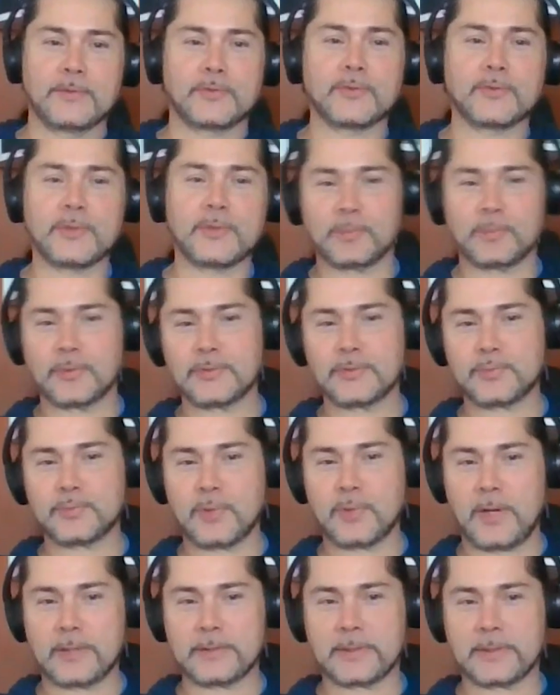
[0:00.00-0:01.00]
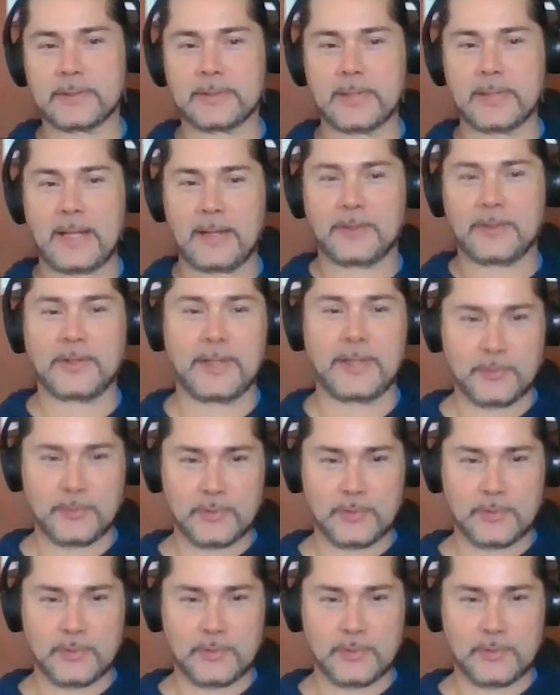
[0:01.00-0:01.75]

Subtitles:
Dirty Blues Project. Like in